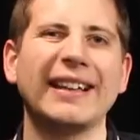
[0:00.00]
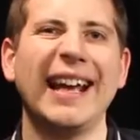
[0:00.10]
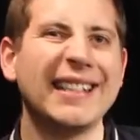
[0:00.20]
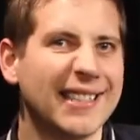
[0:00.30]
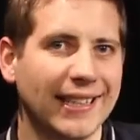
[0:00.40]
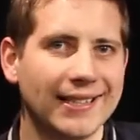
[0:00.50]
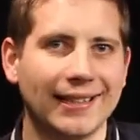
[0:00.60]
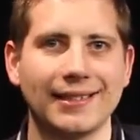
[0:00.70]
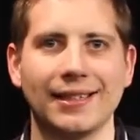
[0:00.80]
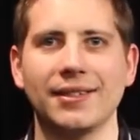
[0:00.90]
and edit it
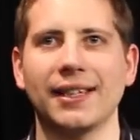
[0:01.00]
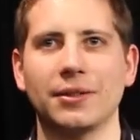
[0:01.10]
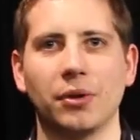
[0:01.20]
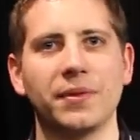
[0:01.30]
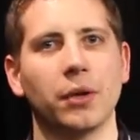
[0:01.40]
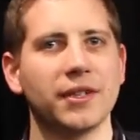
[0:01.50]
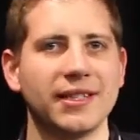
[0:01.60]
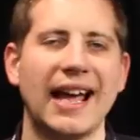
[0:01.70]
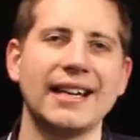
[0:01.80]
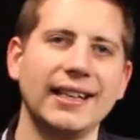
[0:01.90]
because there's things obviously I
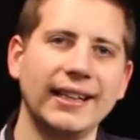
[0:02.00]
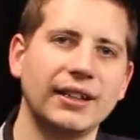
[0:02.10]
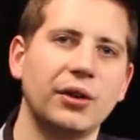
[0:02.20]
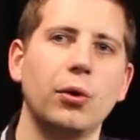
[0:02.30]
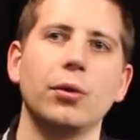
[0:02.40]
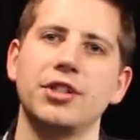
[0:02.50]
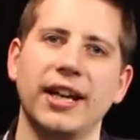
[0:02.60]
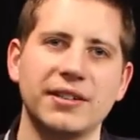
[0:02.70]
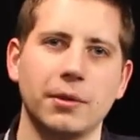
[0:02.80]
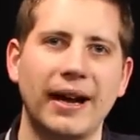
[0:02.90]
wanted to add in or
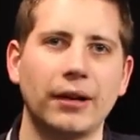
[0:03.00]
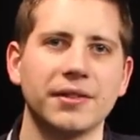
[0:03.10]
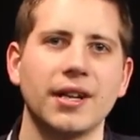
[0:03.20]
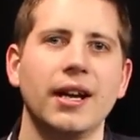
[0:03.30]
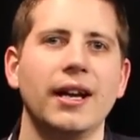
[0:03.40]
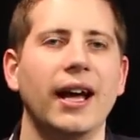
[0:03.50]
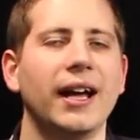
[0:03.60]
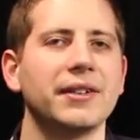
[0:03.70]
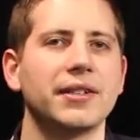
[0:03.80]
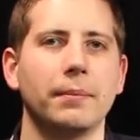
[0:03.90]
change about,
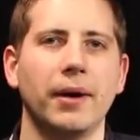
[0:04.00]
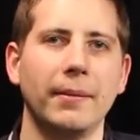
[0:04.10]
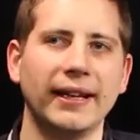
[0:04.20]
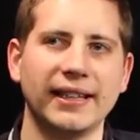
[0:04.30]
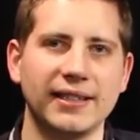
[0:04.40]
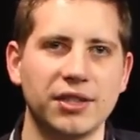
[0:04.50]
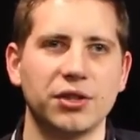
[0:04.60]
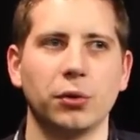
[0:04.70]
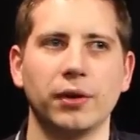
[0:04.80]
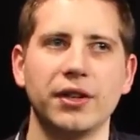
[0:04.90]
so by making it
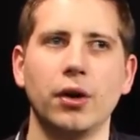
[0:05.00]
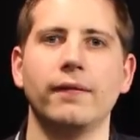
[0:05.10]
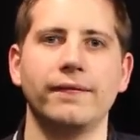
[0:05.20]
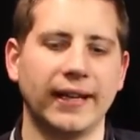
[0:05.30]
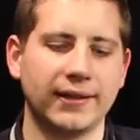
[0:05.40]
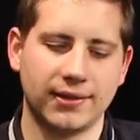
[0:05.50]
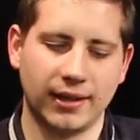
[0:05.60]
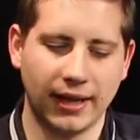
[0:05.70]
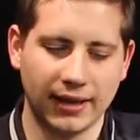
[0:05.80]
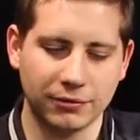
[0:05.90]
digital and not fixed,
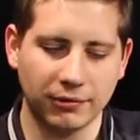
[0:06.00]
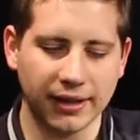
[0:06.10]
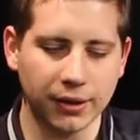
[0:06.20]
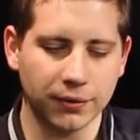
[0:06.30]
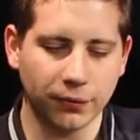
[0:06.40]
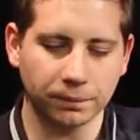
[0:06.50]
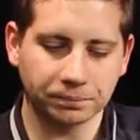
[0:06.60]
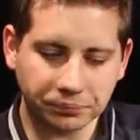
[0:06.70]
it's really useful.